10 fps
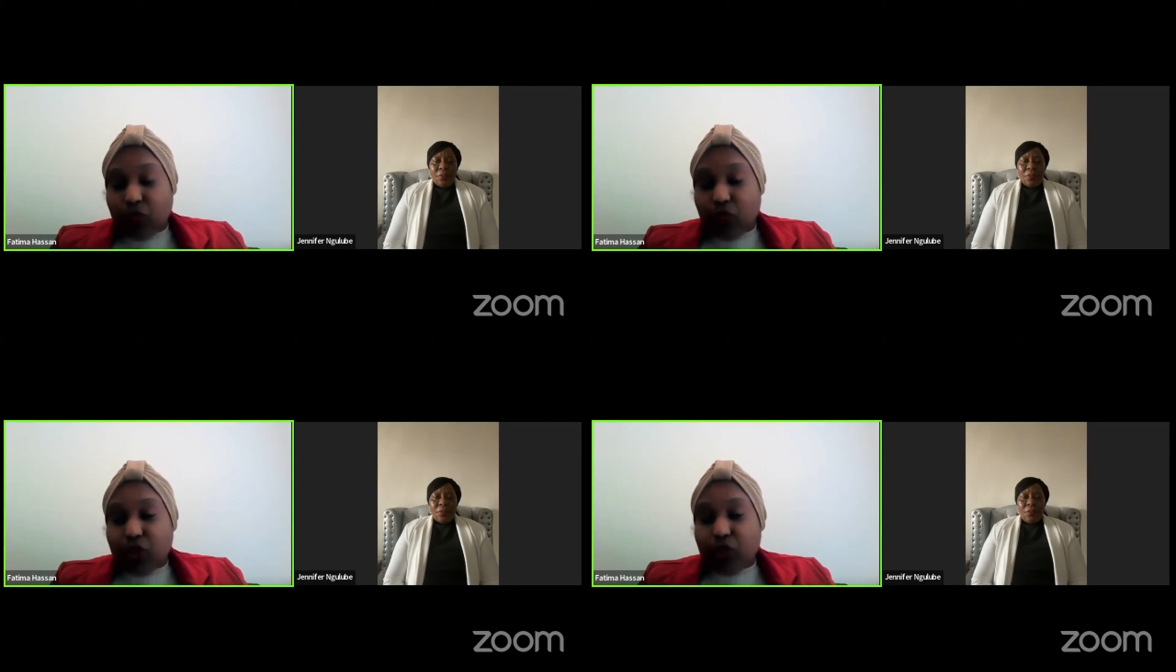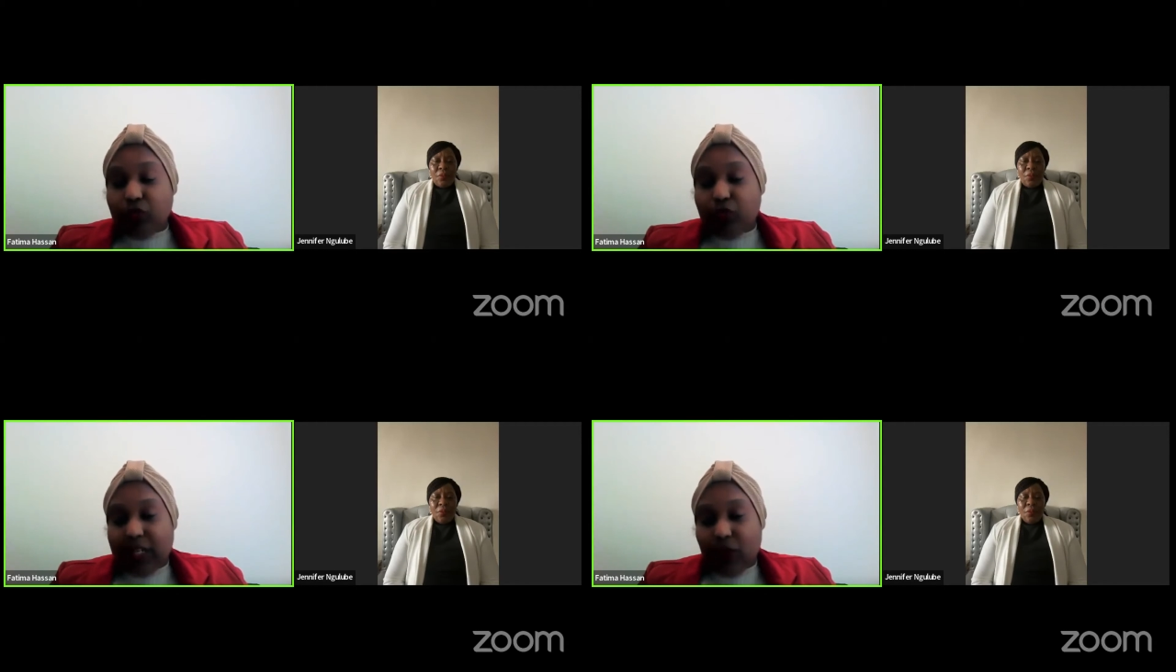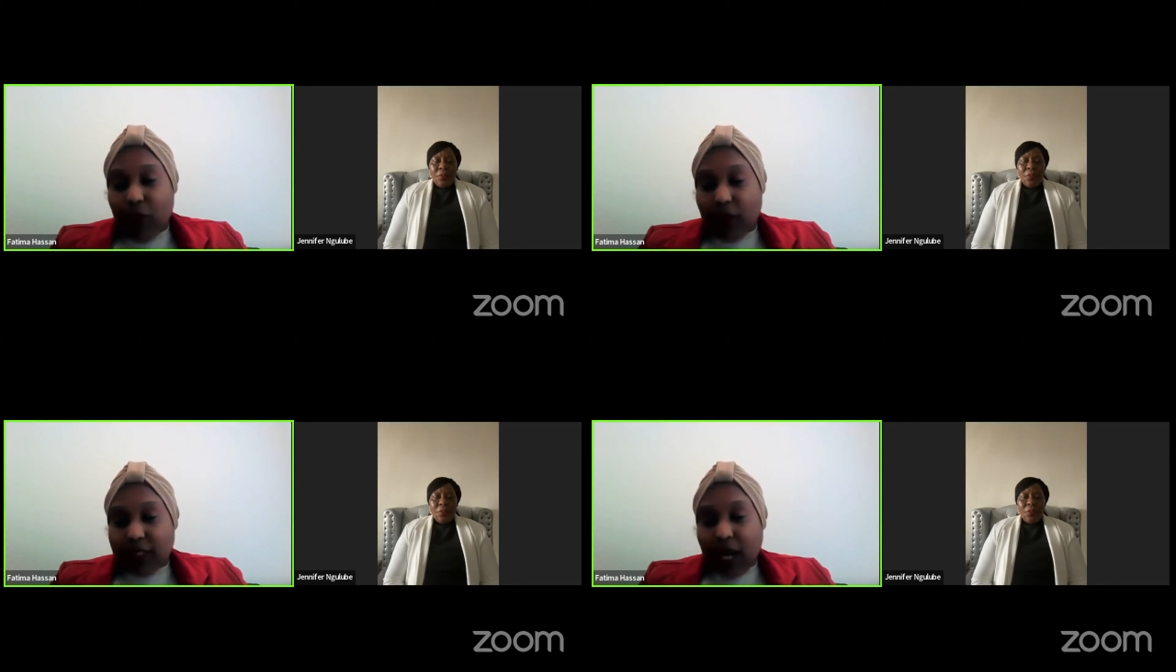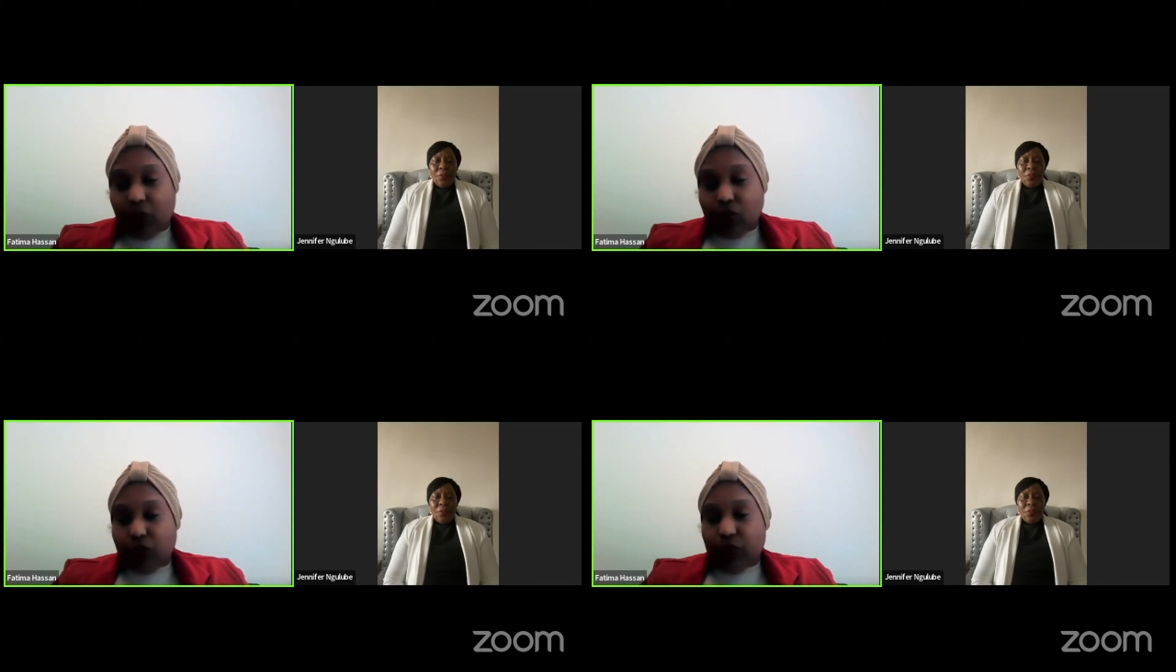What do you really want
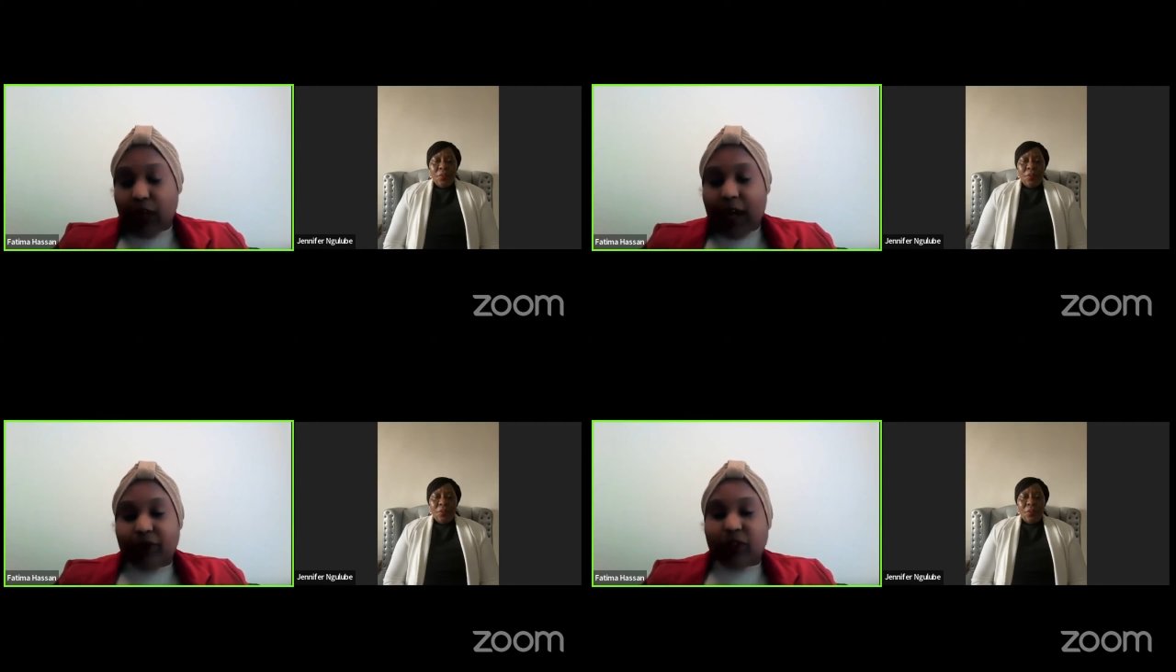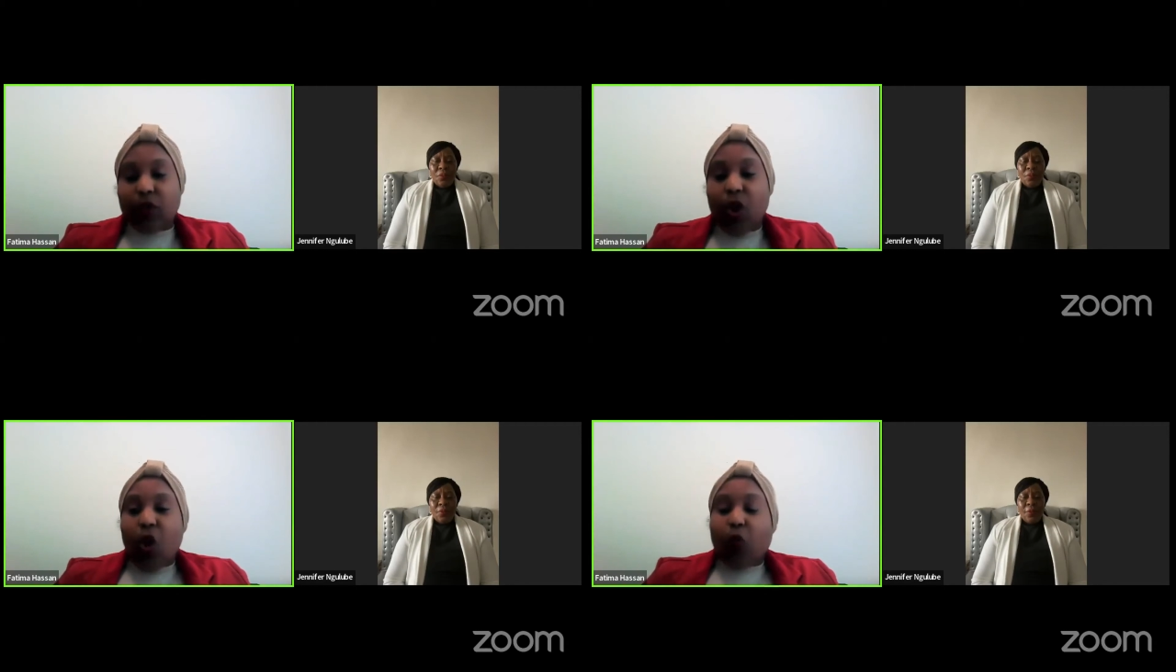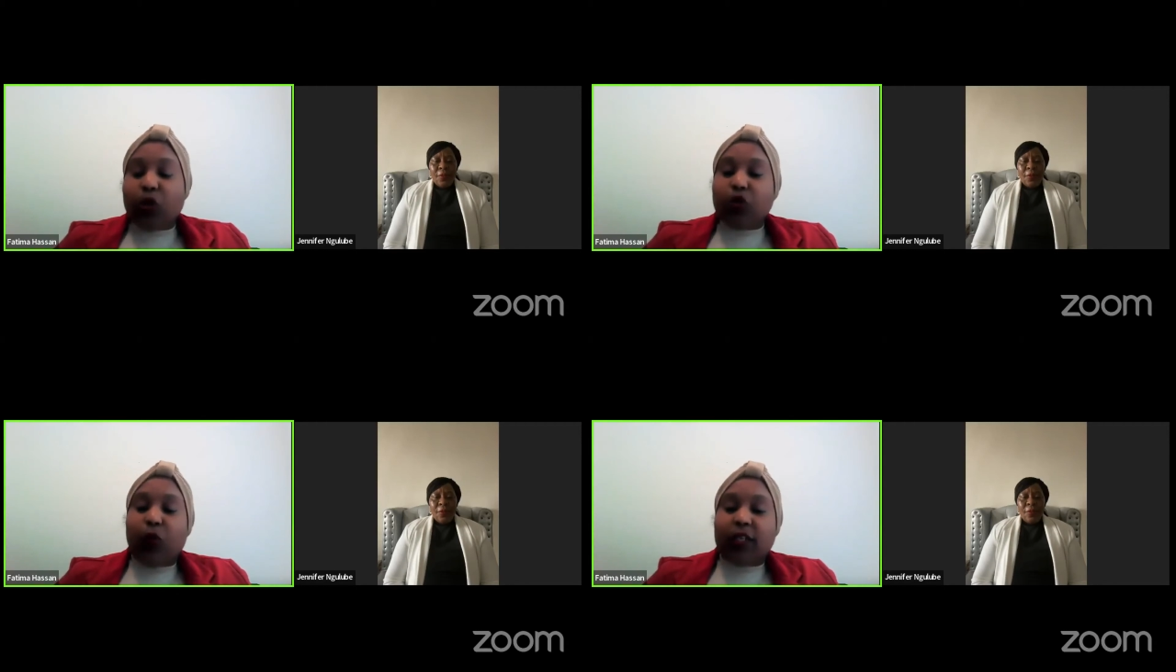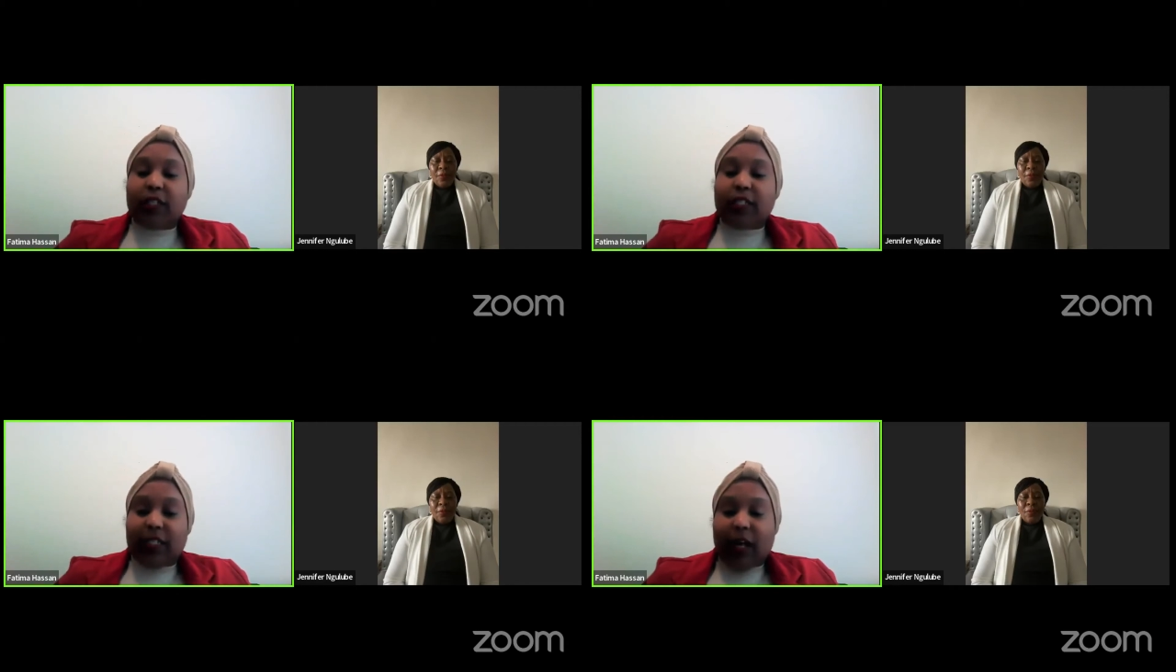out of your life, and what do you want to
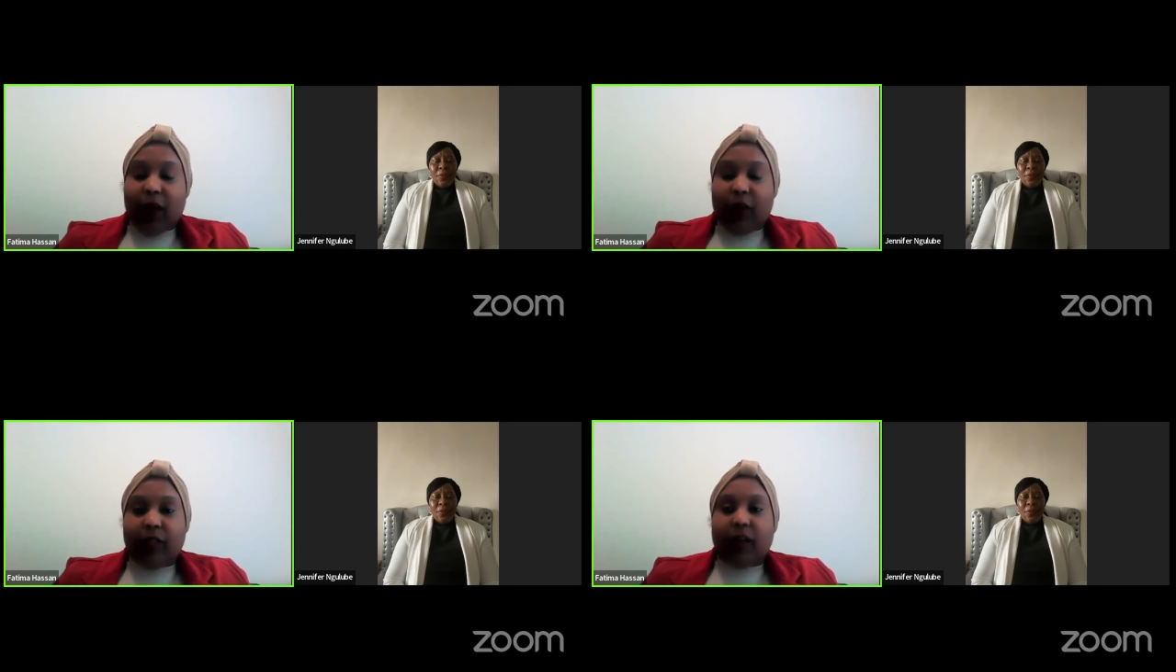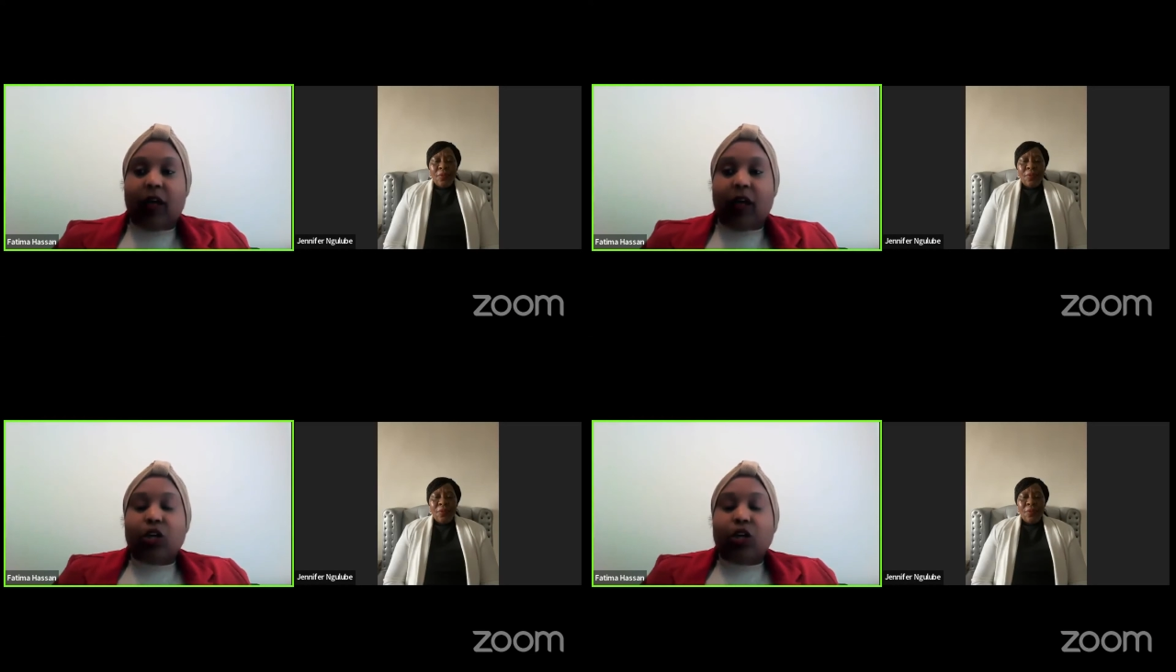see out there?